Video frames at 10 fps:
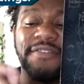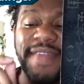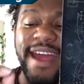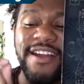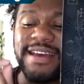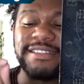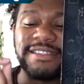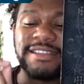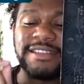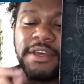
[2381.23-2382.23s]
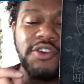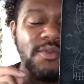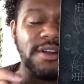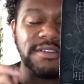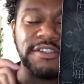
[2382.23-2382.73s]
There is something you
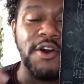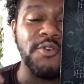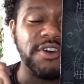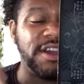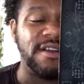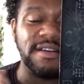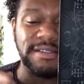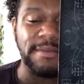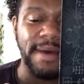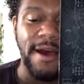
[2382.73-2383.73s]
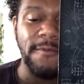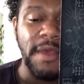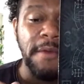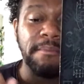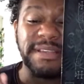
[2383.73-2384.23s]
are so curious about,
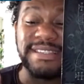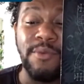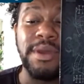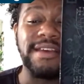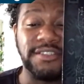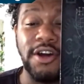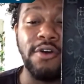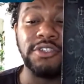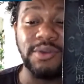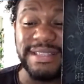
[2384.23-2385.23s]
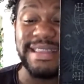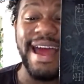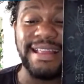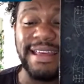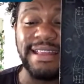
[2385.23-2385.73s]
but someone has told you it's
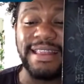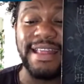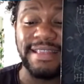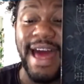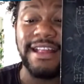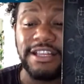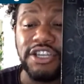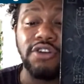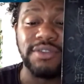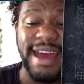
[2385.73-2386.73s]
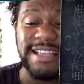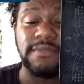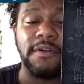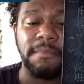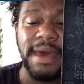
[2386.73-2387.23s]
likely told you that it's
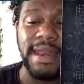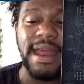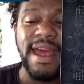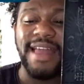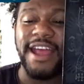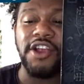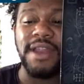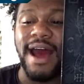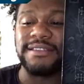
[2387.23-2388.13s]
forbidden, like you're not